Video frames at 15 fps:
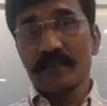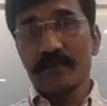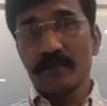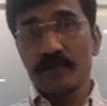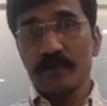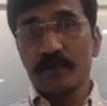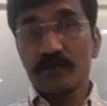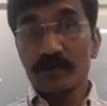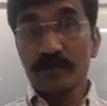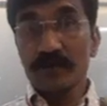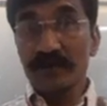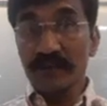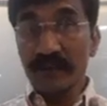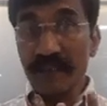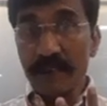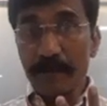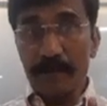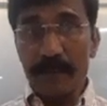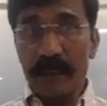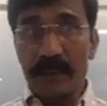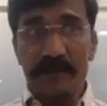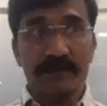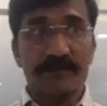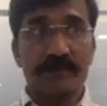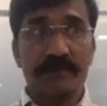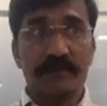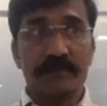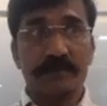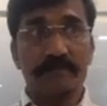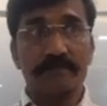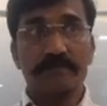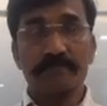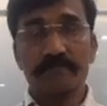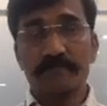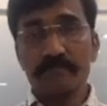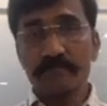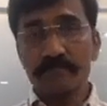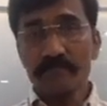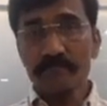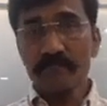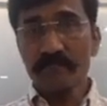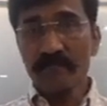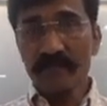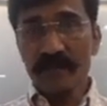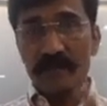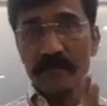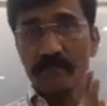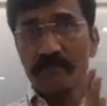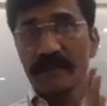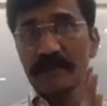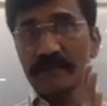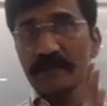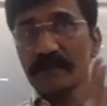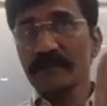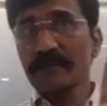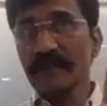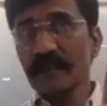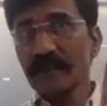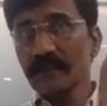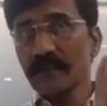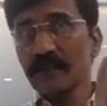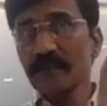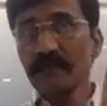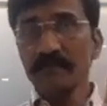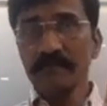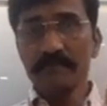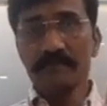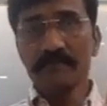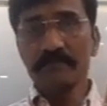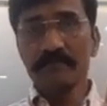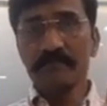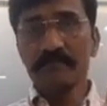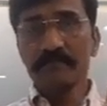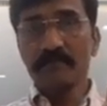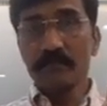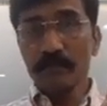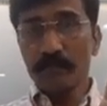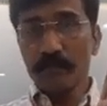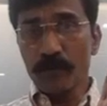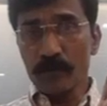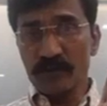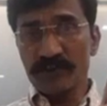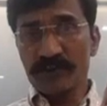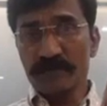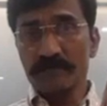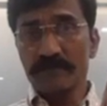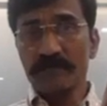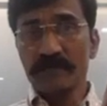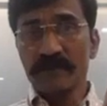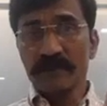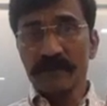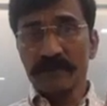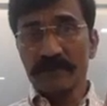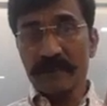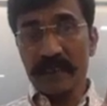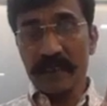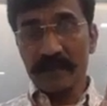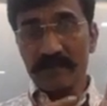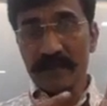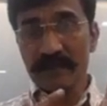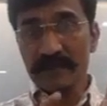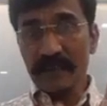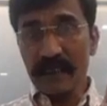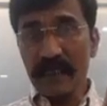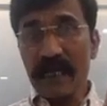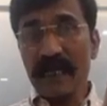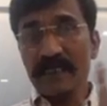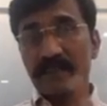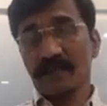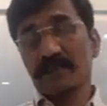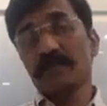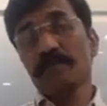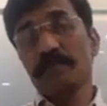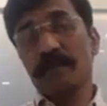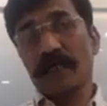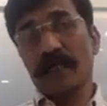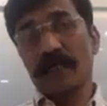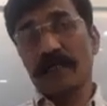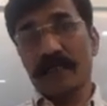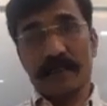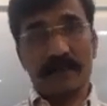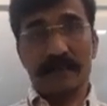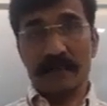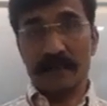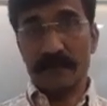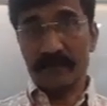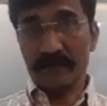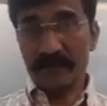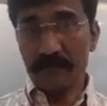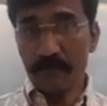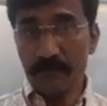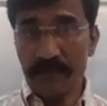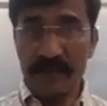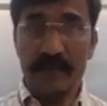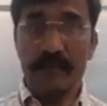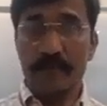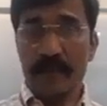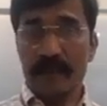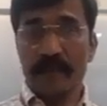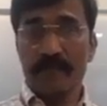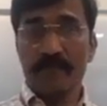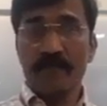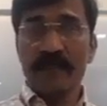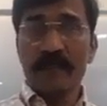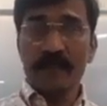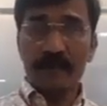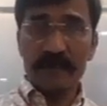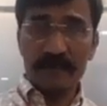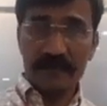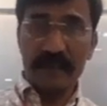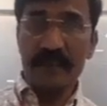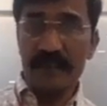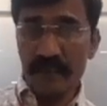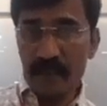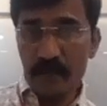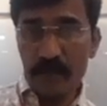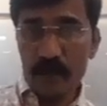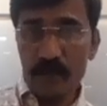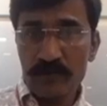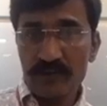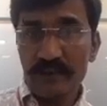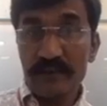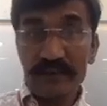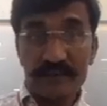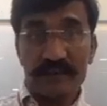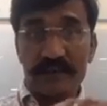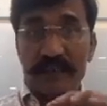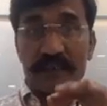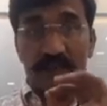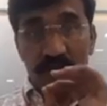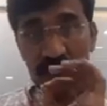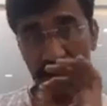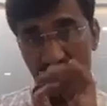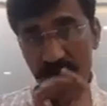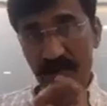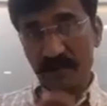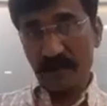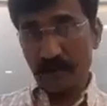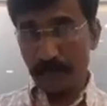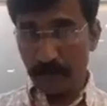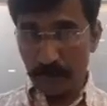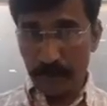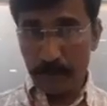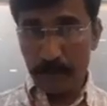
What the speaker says: into three parts. One is the central portion, second one is the lateral part, and third one is the medial part. The central portion is triangular in shape